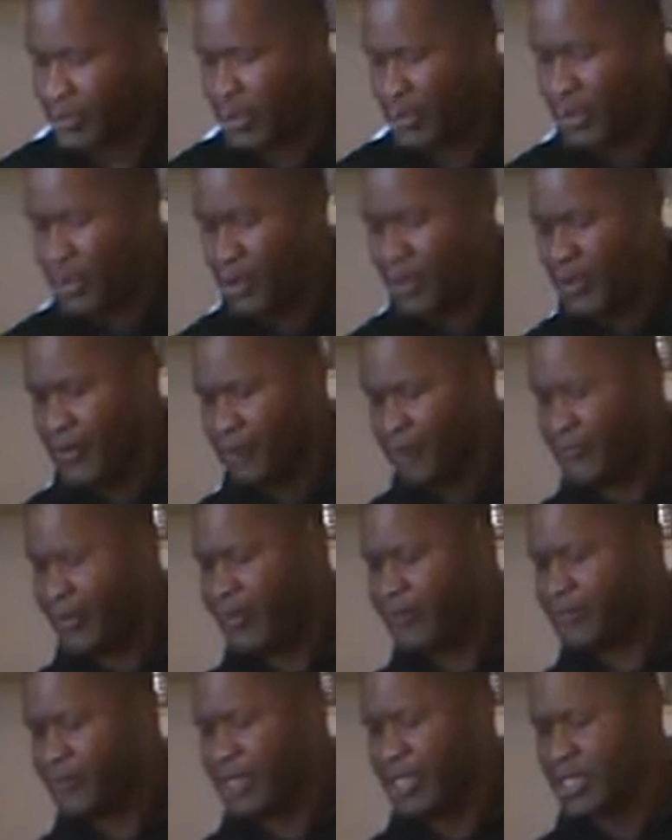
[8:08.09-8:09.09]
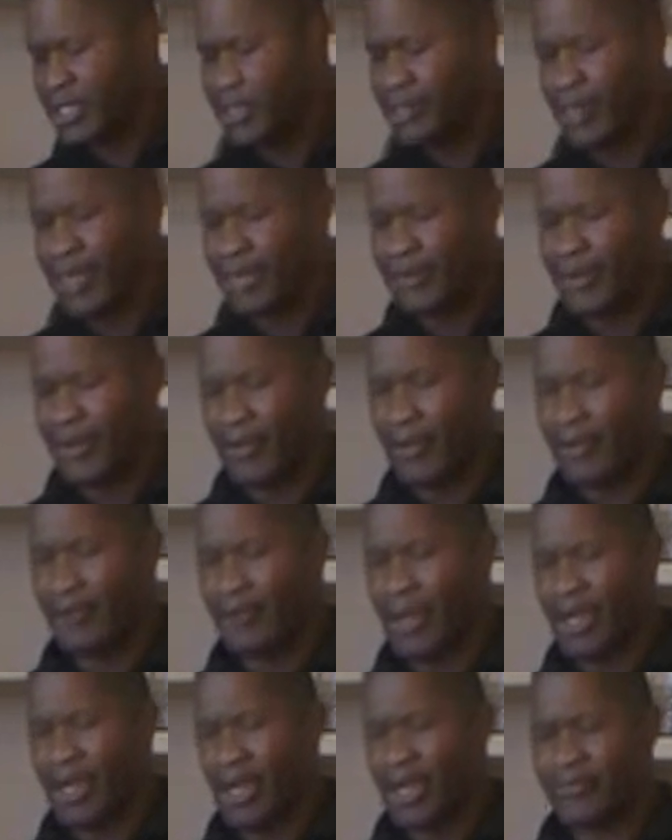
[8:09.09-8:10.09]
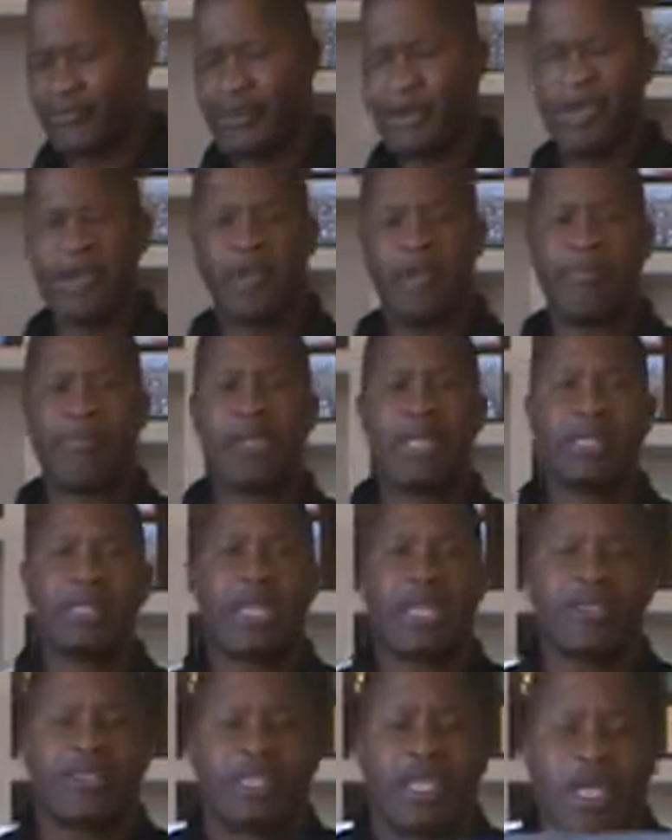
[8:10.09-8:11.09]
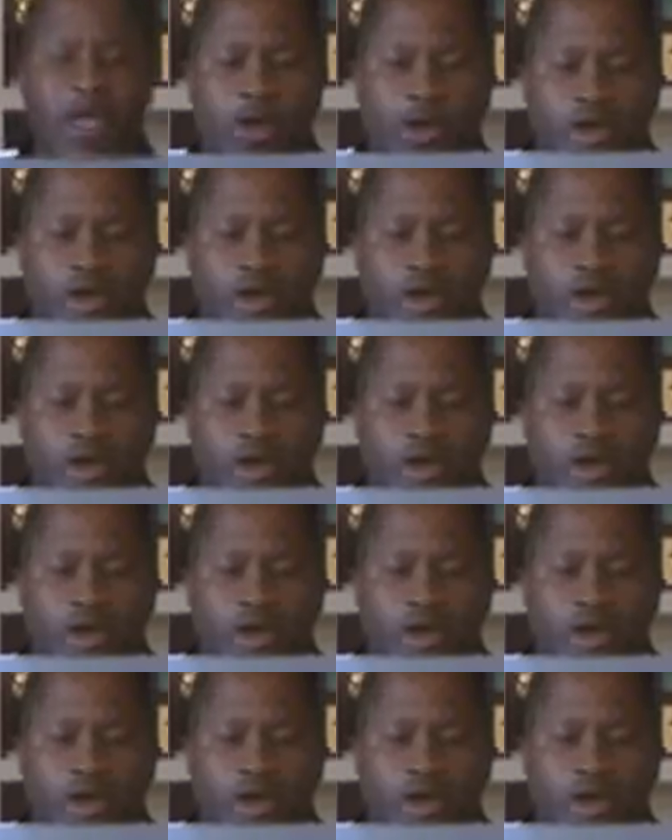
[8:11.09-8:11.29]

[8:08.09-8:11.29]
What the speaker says: 15 divided by 5, meaning that there are